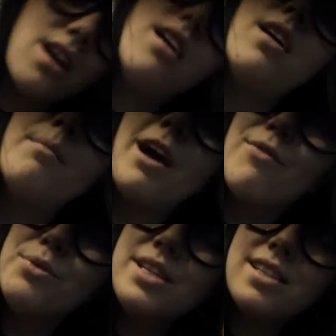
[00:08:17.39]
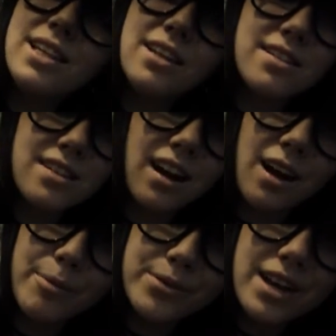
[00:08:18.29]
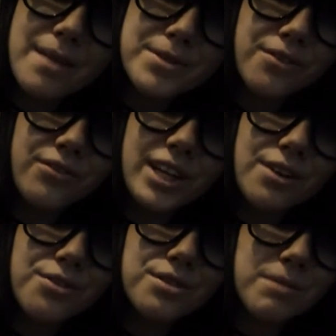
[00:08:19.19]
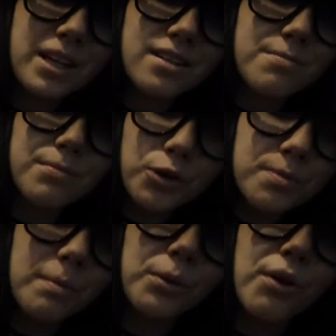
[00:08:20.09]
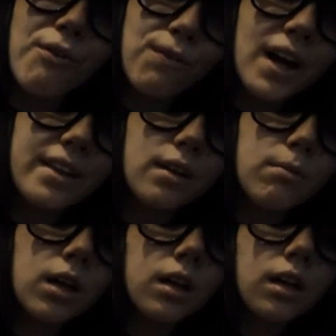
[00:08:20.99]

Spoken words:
I've only seen this a couple times on videos because most people don't find them.